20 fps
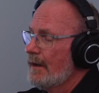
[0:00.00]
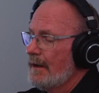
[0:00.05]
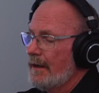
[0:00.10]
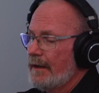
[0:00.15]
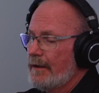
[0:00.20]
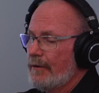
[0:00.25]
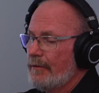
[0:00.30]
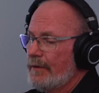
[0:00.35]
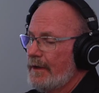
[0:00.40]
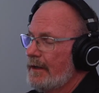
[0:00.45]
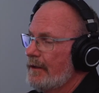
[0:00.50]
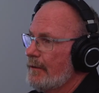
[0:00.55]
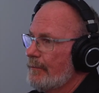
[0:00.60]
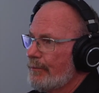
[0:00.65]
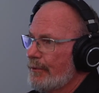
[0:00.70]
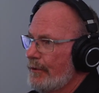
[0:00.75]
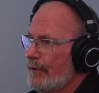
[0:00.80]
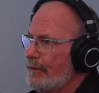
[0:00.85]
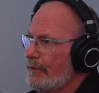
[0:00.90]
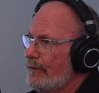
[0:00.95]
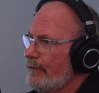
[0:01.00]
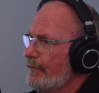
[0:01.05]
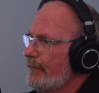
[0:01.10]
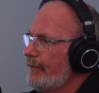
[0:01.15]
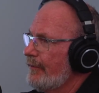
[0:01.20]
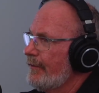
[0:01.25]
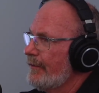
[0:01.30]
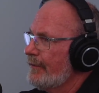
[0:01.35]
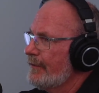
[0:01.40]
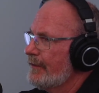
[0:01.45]
I don't need to
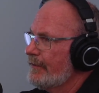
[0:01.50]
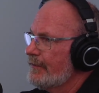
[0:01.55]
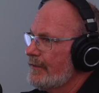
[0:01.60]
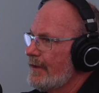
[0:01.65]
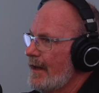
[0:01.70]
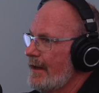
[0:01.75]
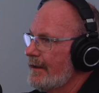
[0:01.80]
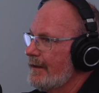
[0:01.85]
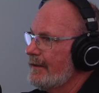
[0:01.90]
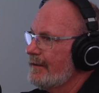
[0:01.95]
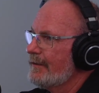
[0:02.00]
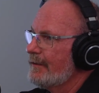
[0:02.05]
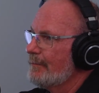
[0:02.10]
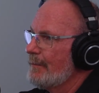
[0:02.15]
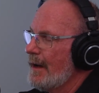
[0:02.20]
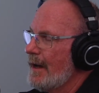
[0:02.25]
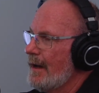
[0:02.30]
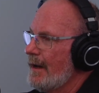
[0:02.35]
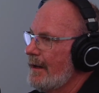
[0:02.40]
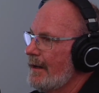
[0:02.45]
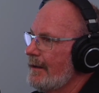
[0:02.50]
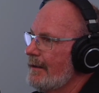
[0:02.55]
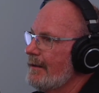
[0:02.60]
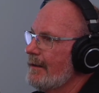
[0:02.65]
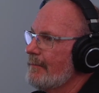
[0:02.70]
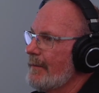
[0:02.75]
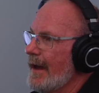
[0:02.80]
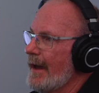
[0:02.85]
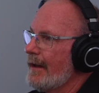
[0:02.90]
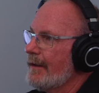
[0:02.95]
prove the science
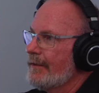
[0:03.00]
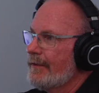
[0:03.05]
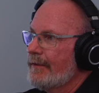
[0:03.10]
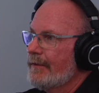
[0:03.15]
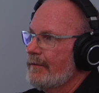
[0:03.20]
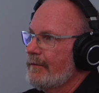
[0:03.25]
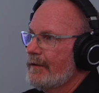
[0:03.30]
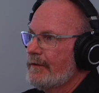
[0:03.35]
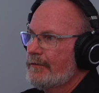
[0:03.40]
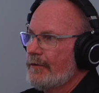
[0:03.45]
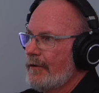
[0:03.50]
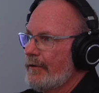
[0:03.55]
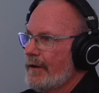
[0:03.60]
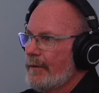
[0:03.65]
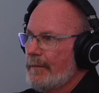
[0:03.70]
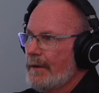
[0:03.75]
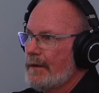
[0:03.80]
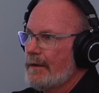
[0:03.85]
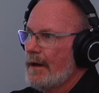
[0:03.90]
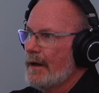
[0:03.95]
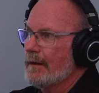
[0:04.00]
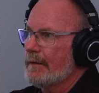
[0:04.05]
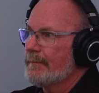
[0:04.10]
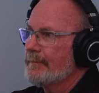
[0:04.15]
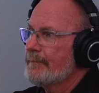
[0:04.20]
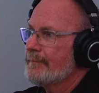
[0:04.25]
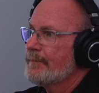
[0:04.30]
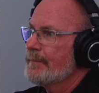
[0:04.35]
behind the math, it's already been done.